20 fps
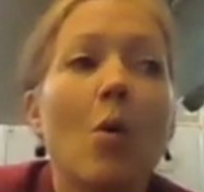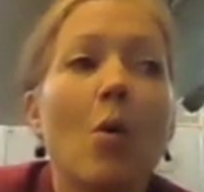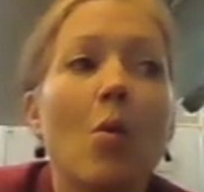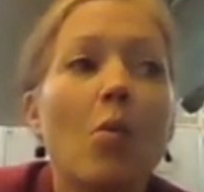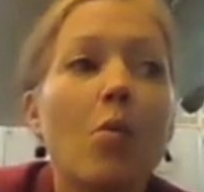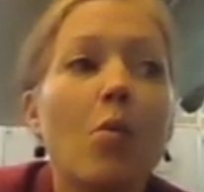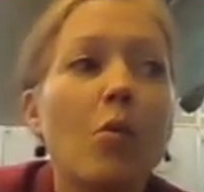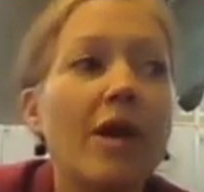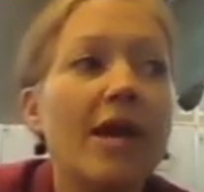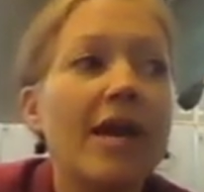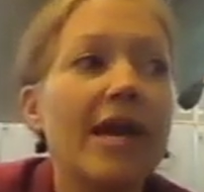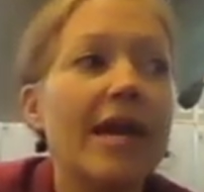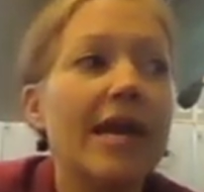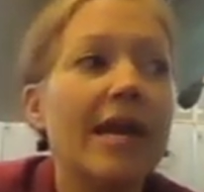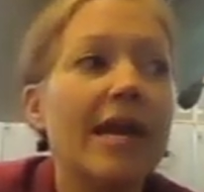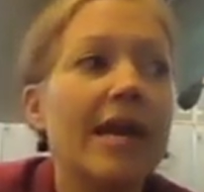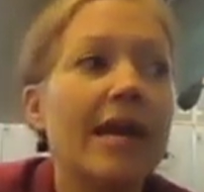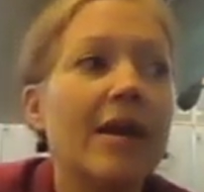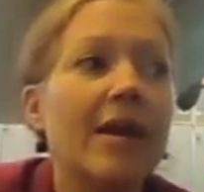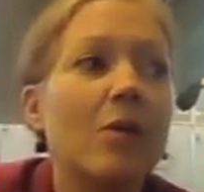
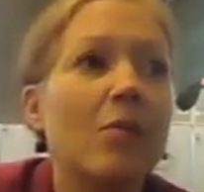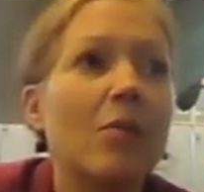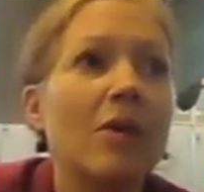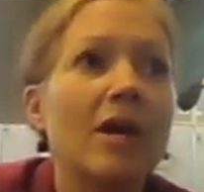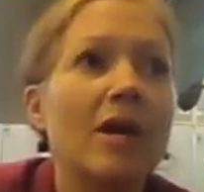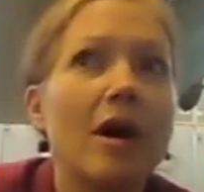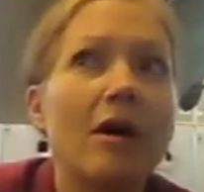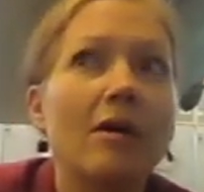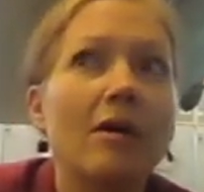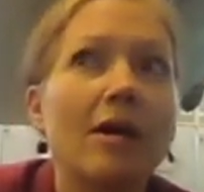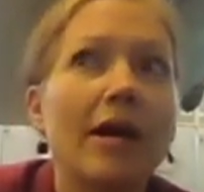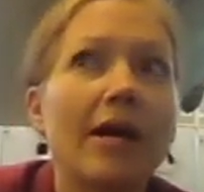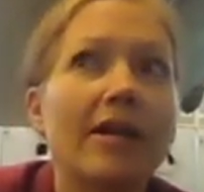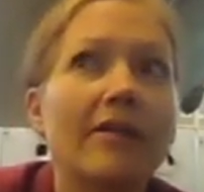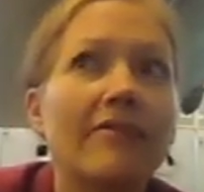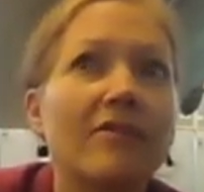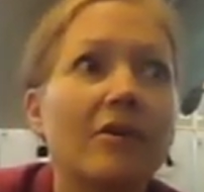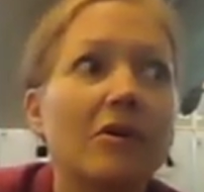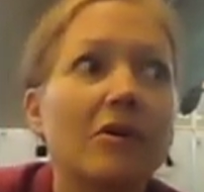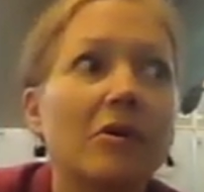We all kind
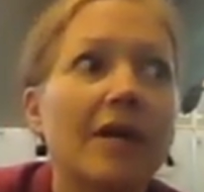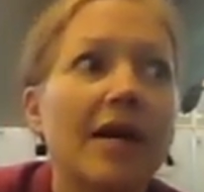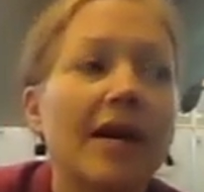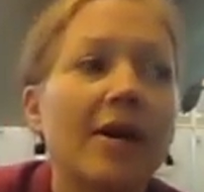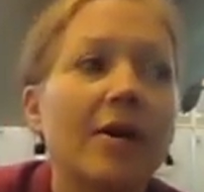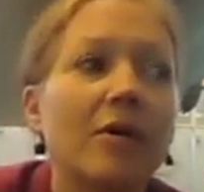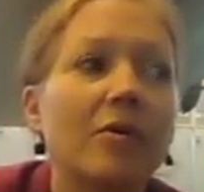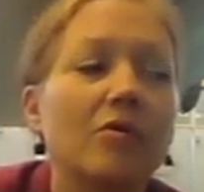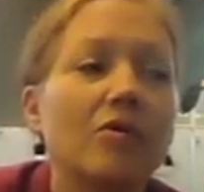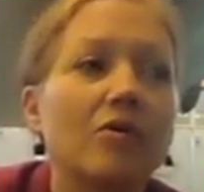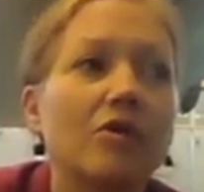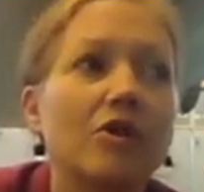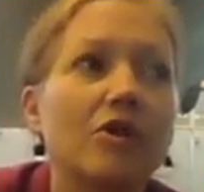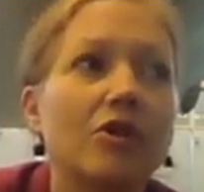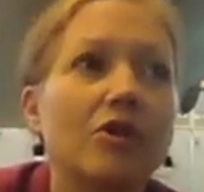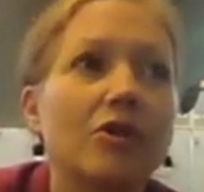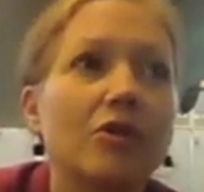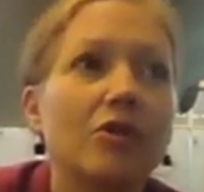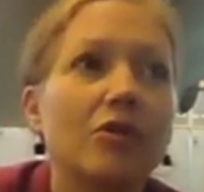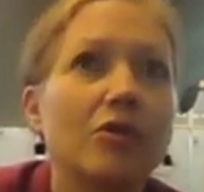of learned how
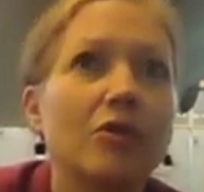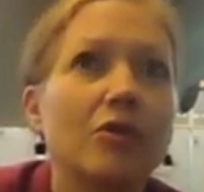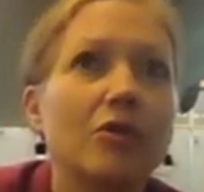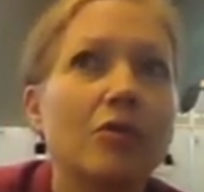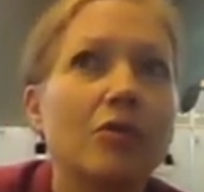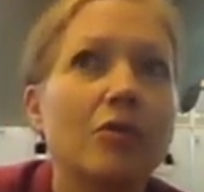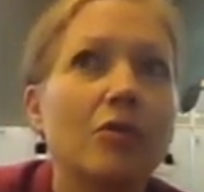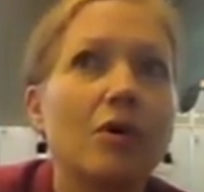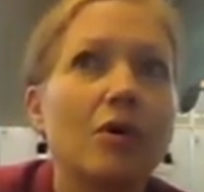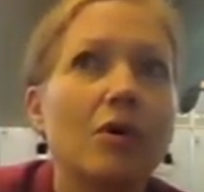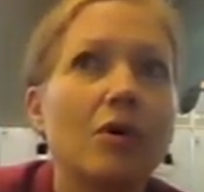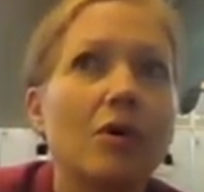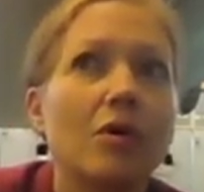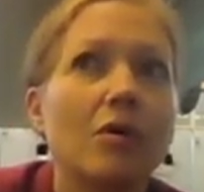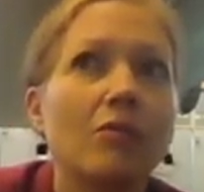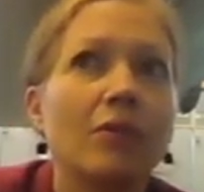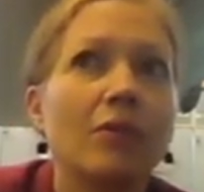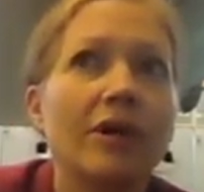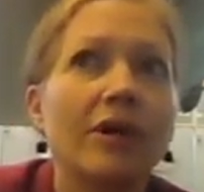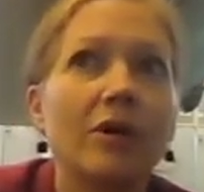to
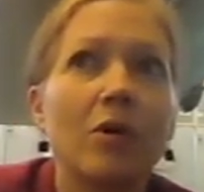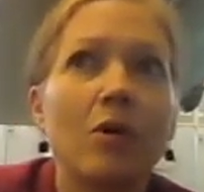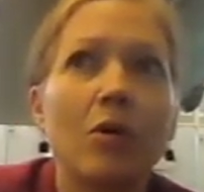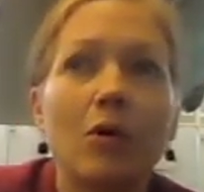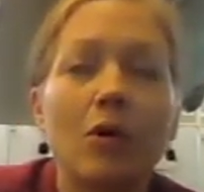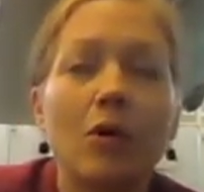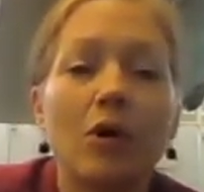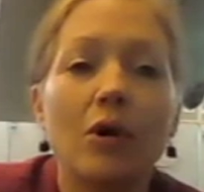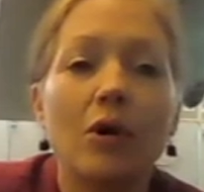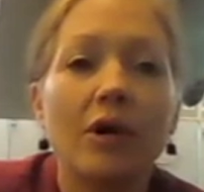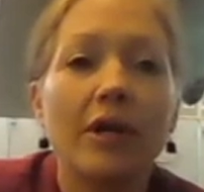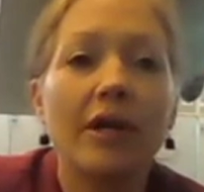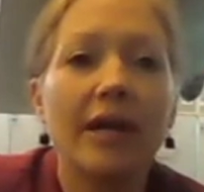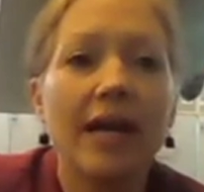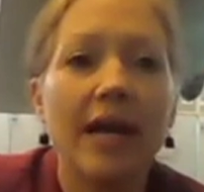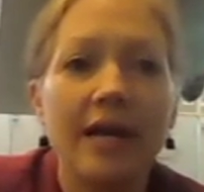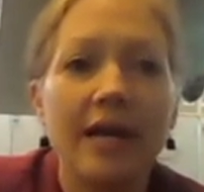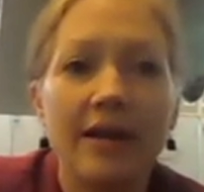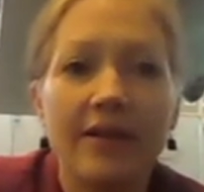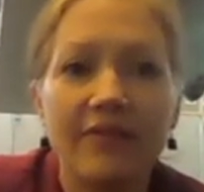record and
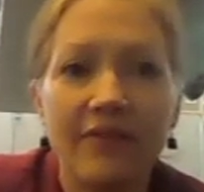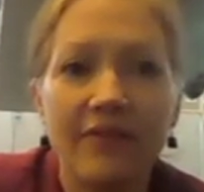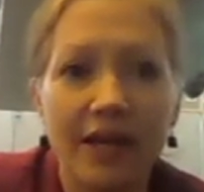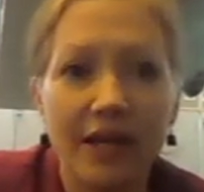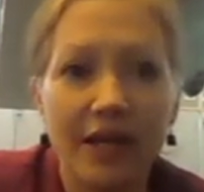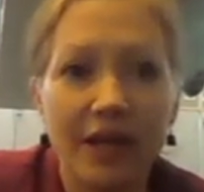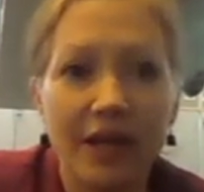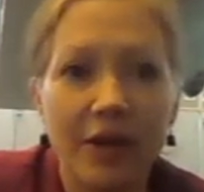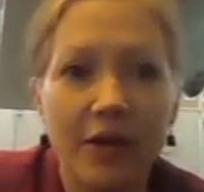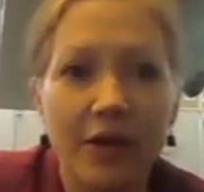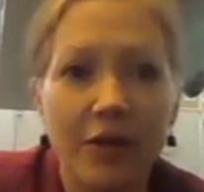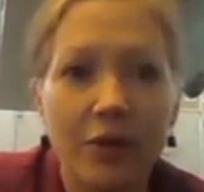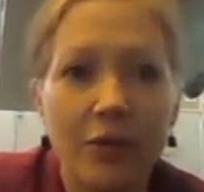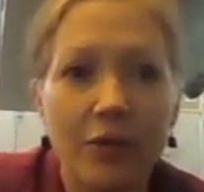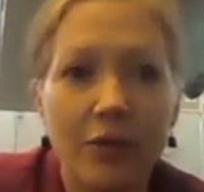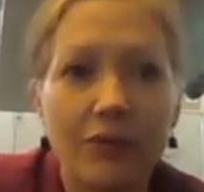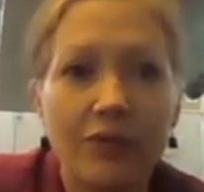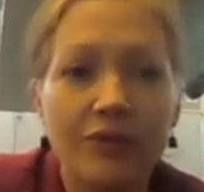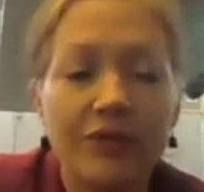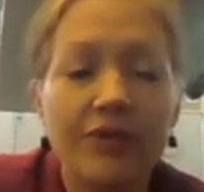edit
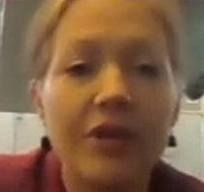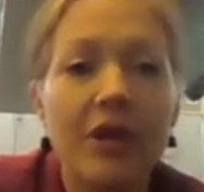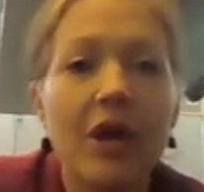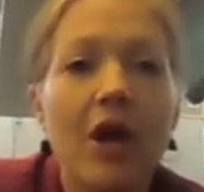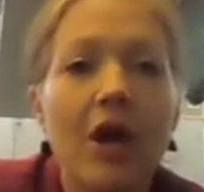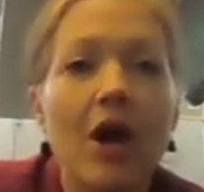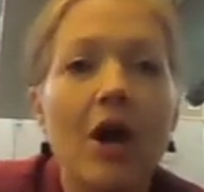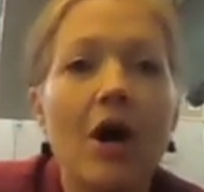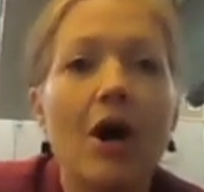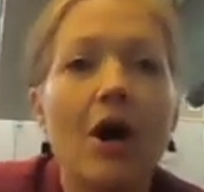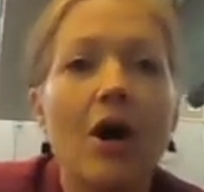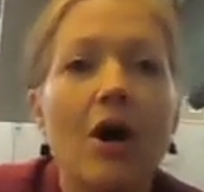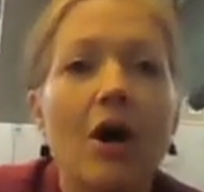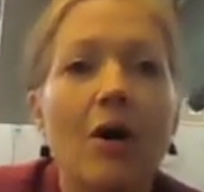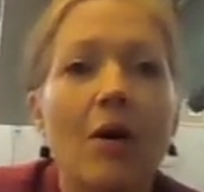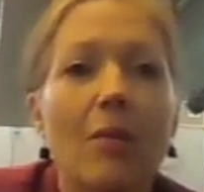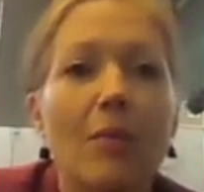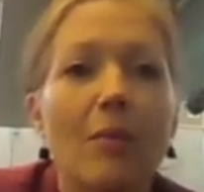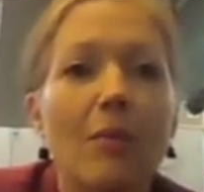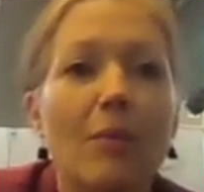videos.
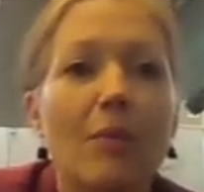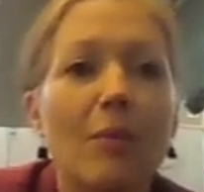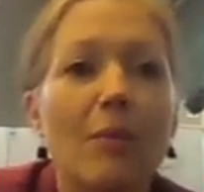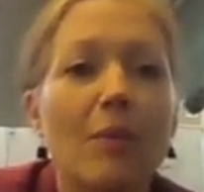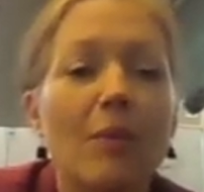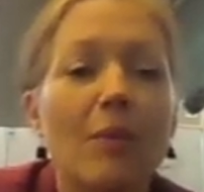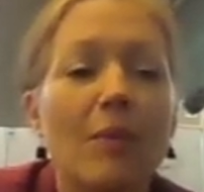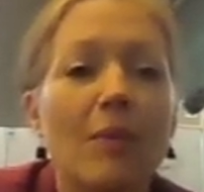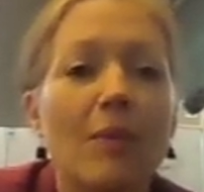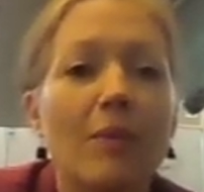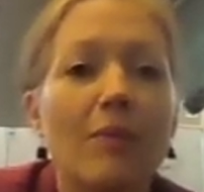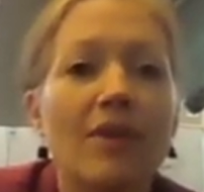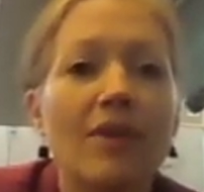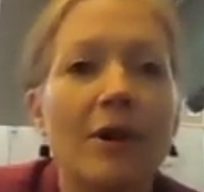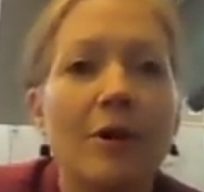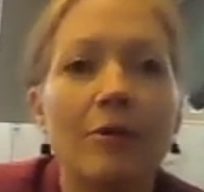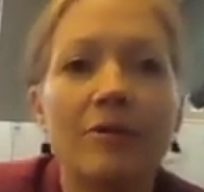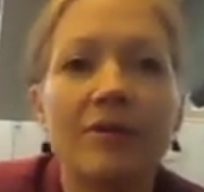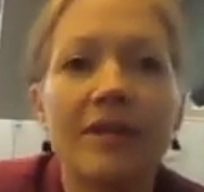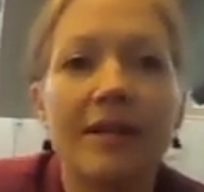I
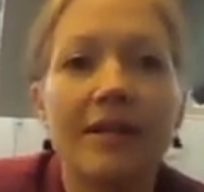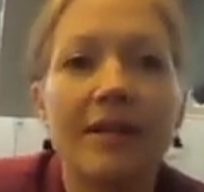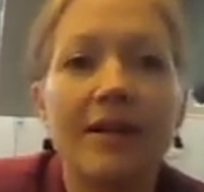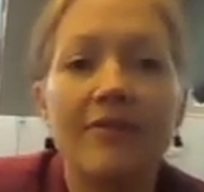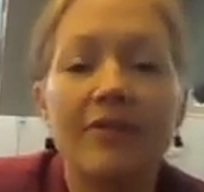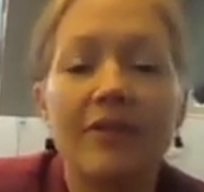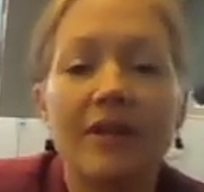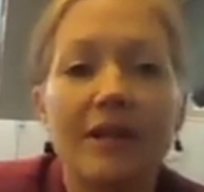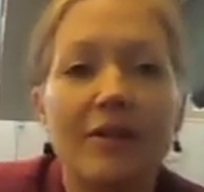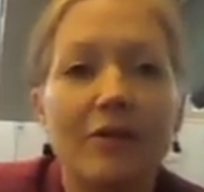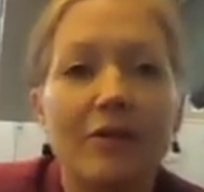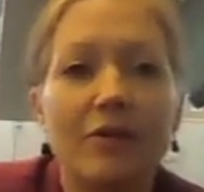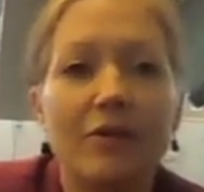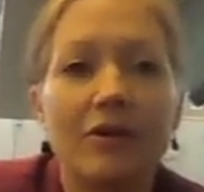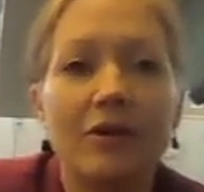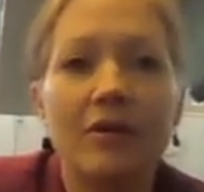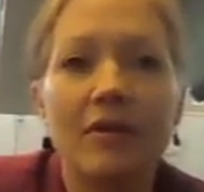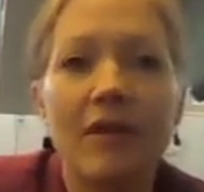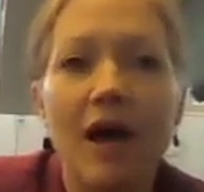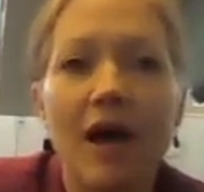definitely
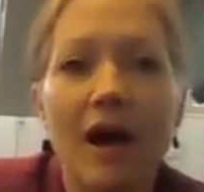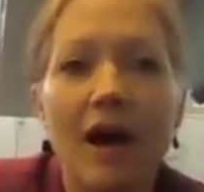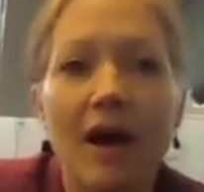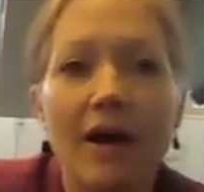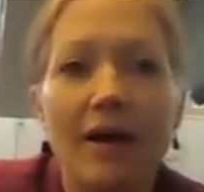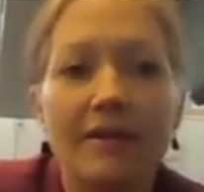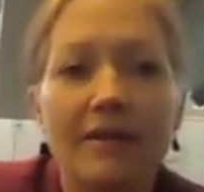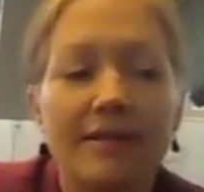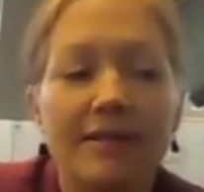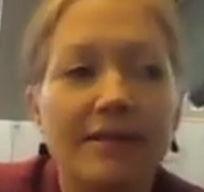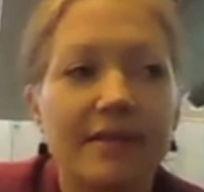learned a lot.